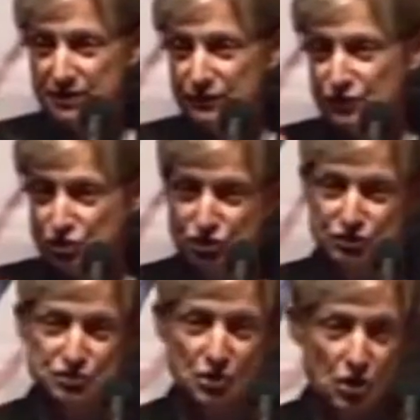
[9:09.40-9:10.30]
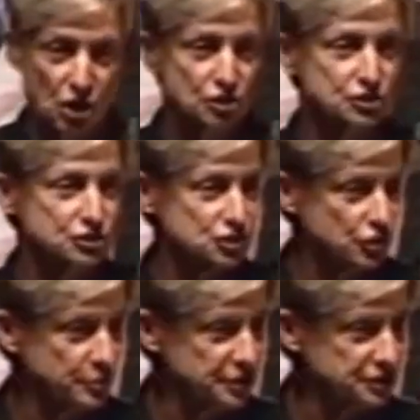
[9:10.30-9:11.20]
the genes are
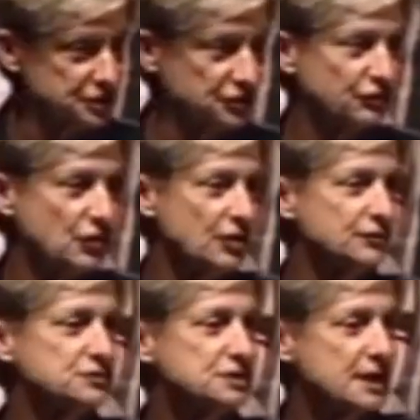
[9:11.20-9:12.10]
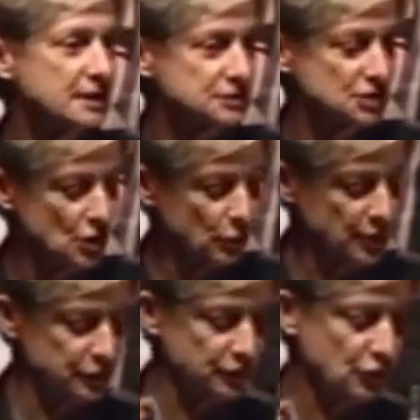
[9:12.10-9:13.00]
determinative of sex,
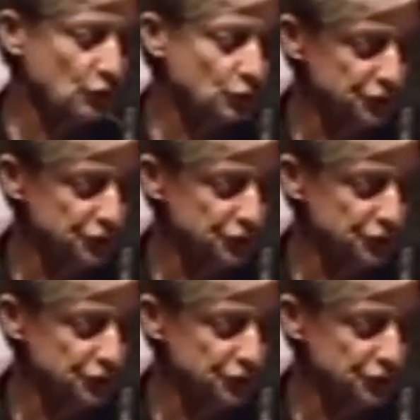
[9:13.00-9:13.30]
whether they're only